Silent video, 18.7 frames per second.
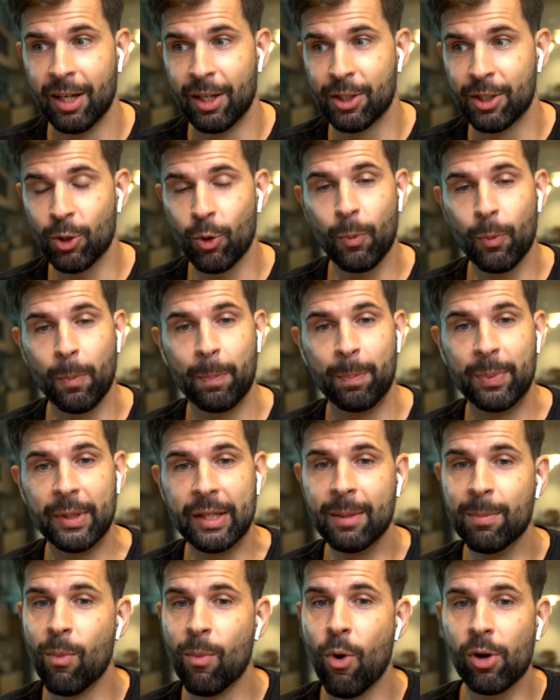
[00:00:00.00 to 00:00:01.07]
So
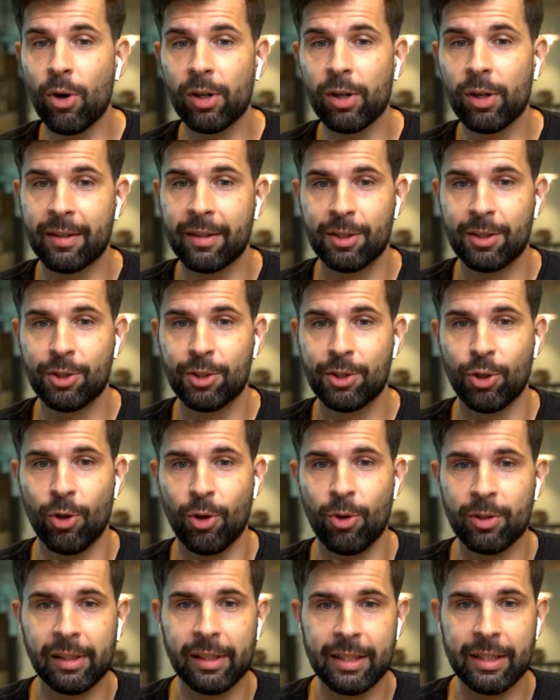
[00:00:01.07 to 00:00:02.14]
be more like the
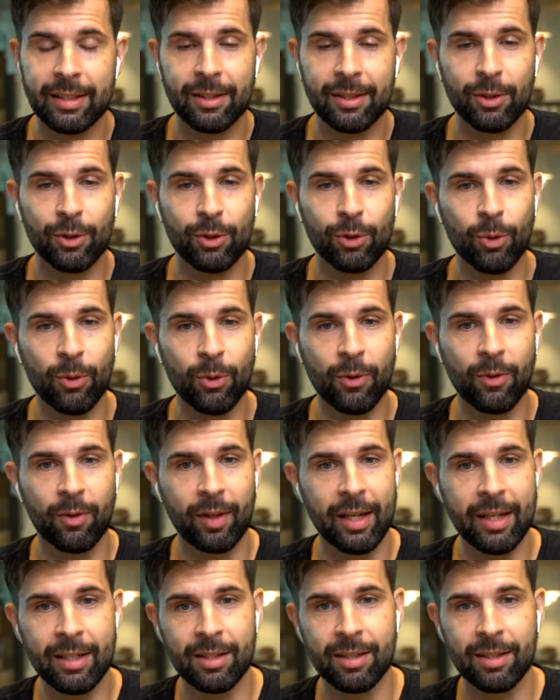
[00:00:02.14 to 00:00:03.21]
journalist. Do
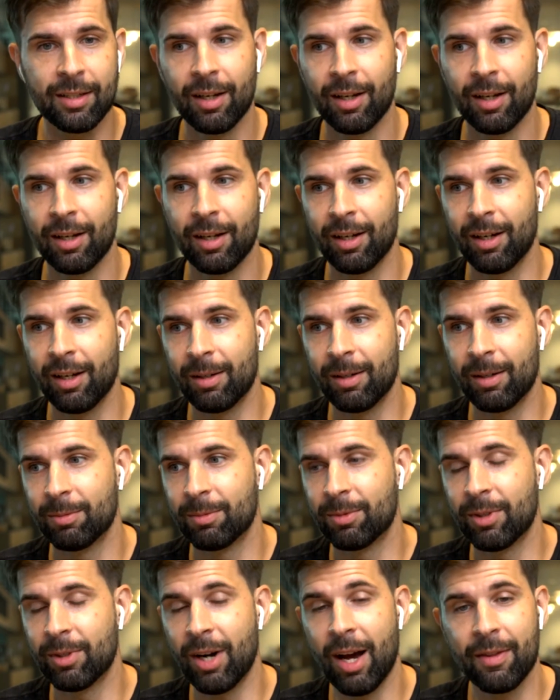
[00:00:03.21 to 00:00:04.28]
things
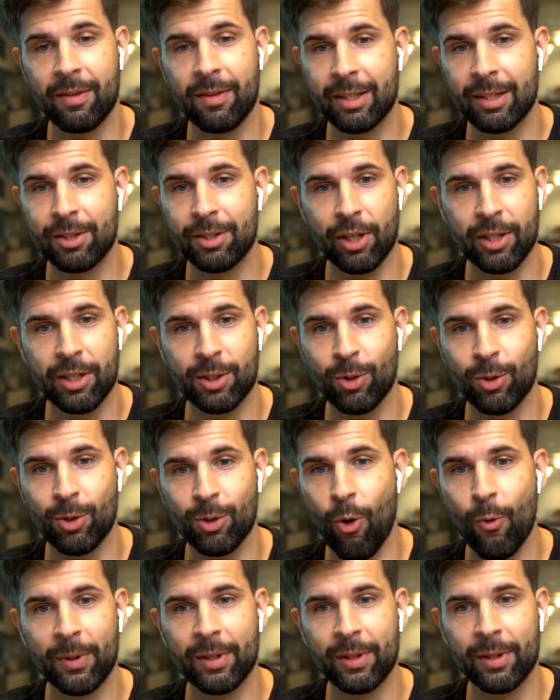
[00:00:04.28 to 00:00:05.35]
rather than just
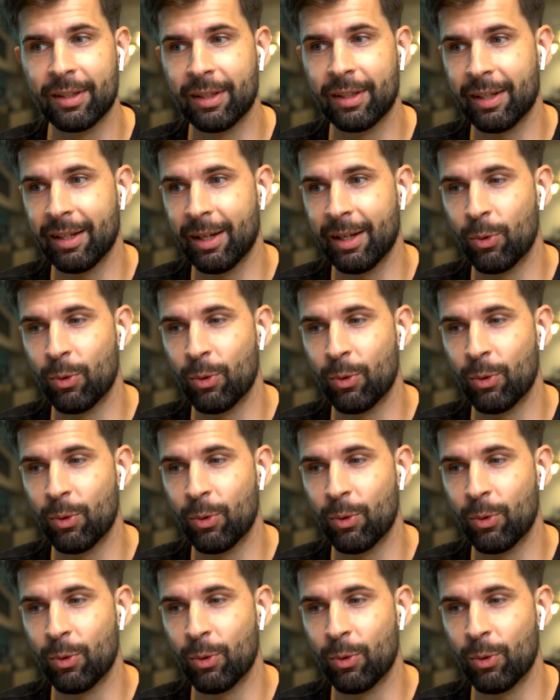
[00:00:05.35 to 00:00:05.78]
open a